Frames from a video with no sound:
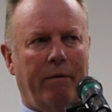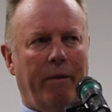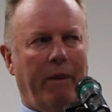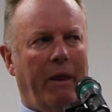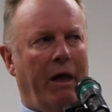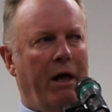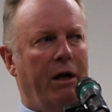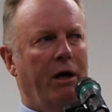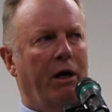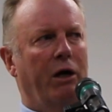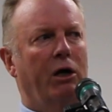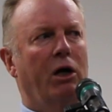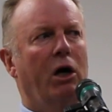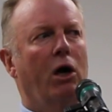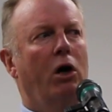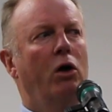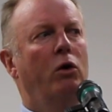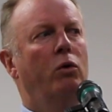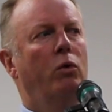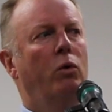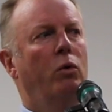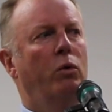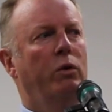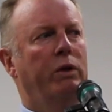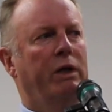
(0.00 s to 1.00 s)
And I
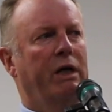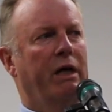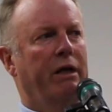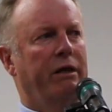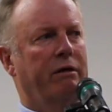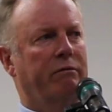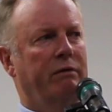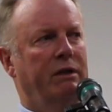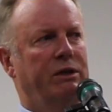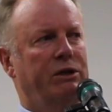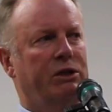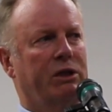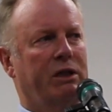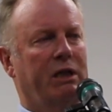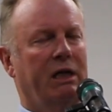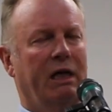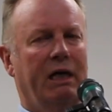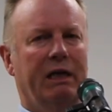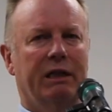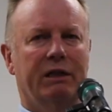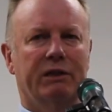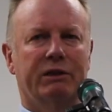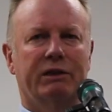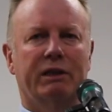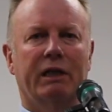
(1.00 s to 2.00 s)
know all the other
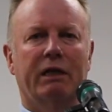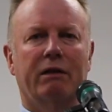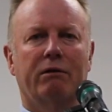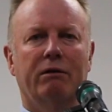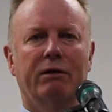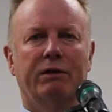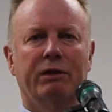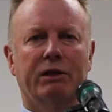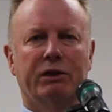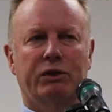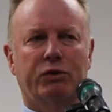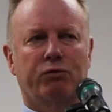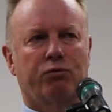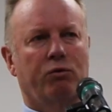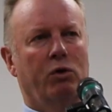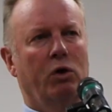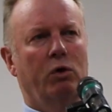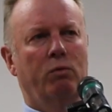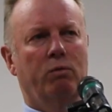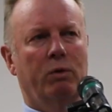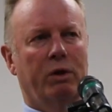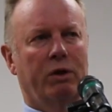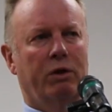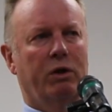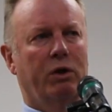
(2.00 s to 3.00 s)
educators that are in this
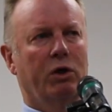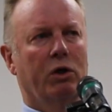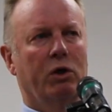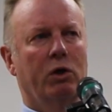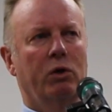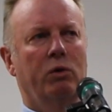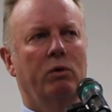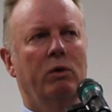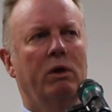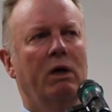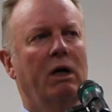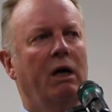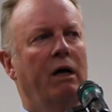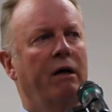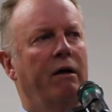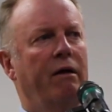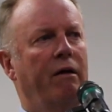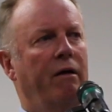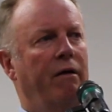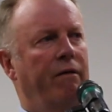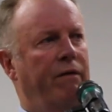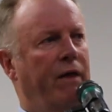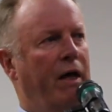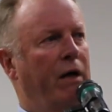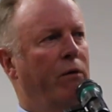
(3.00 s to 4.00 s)
room with you,
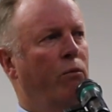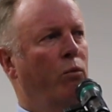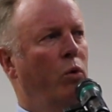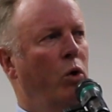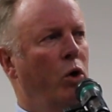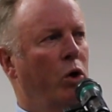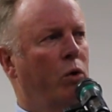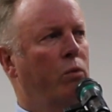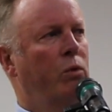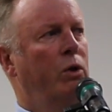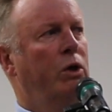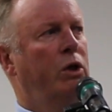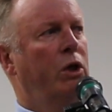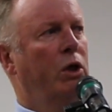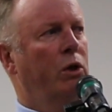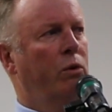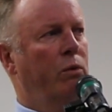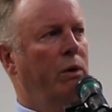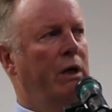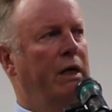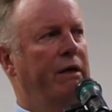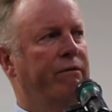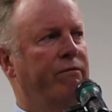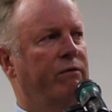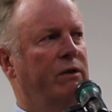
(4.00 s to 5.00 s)
that work with
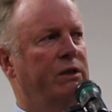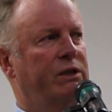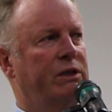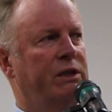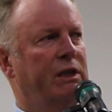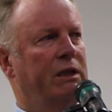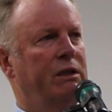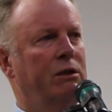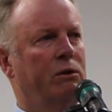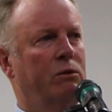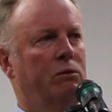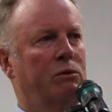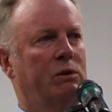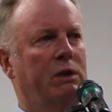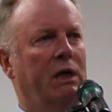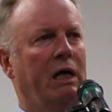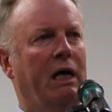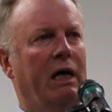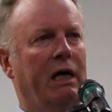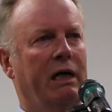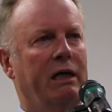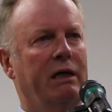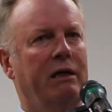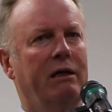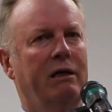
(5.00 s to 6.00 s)
you every single
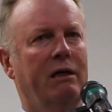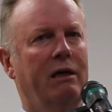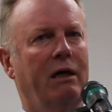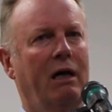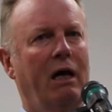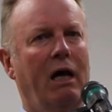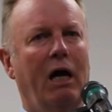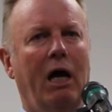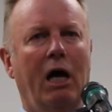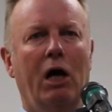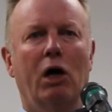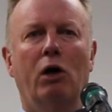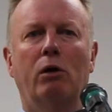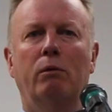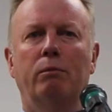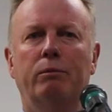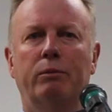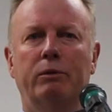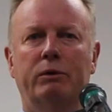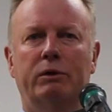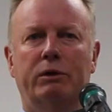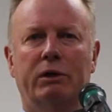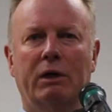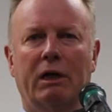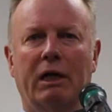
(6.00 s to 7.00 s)
day,
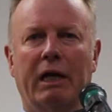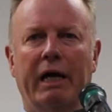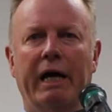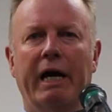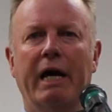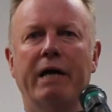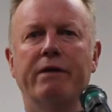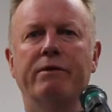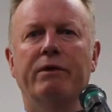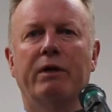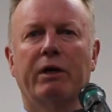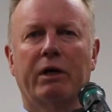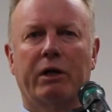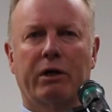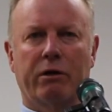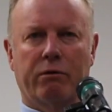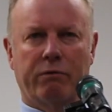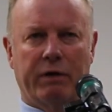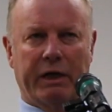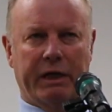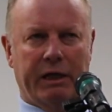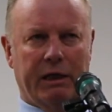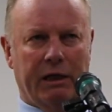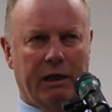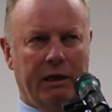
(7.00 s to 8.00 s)
help to land the
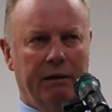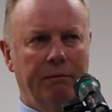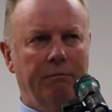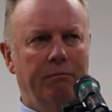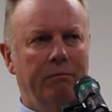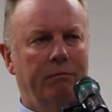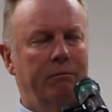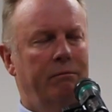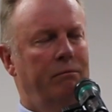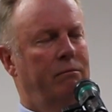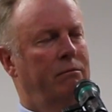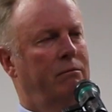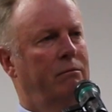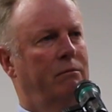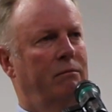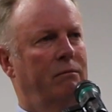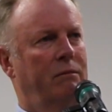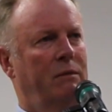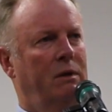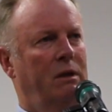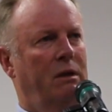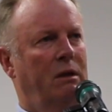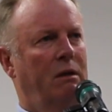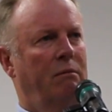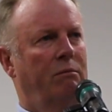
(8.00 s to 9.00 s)
curriculum,
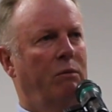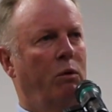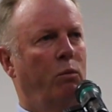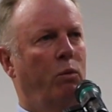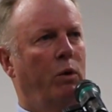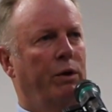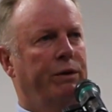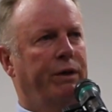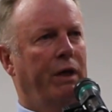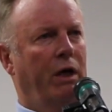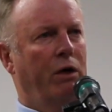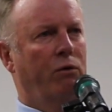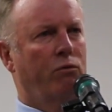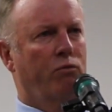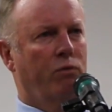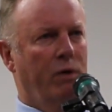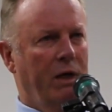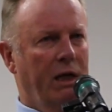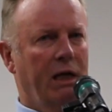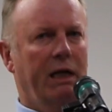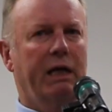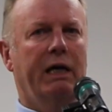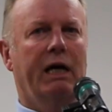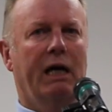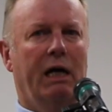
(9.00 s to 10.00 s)
But what they
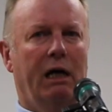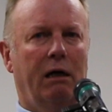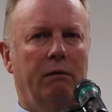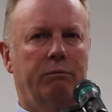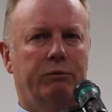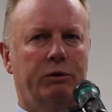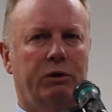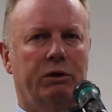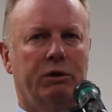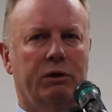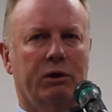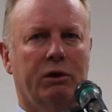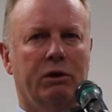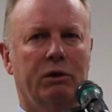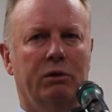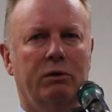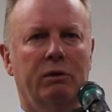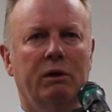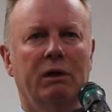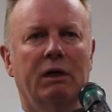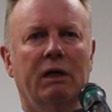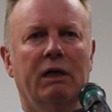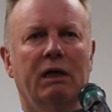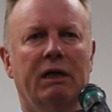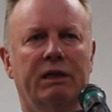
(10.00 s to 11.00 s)
really help to
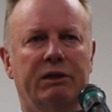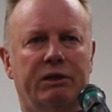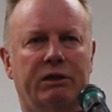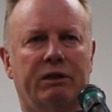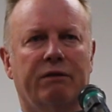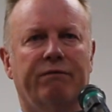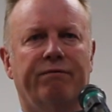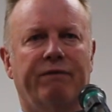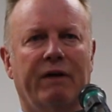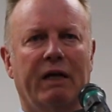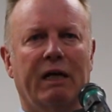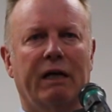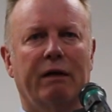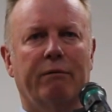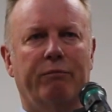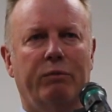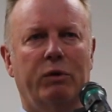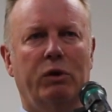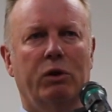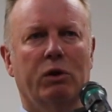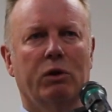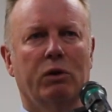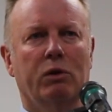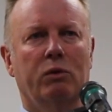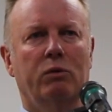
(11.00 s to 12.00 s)
do is develop
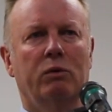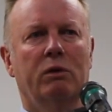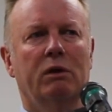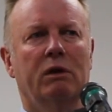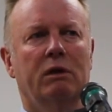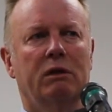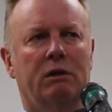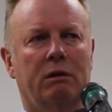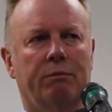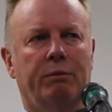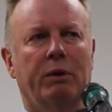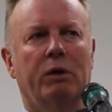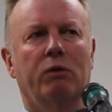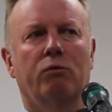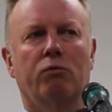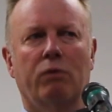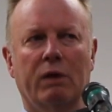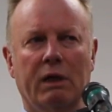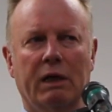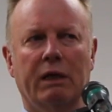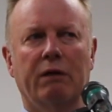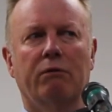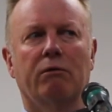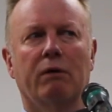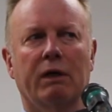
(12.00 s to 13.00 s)
you to be
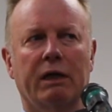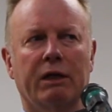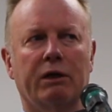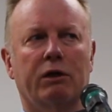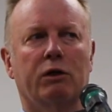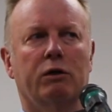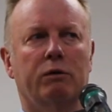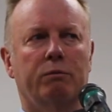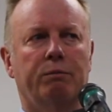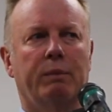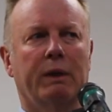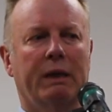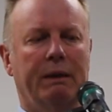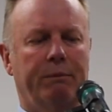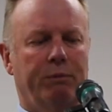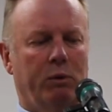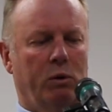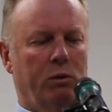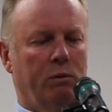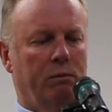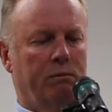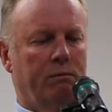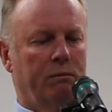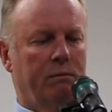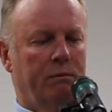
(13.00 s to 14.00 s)
really, really good
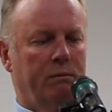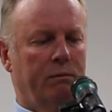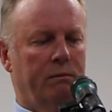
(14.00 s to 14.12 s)
people.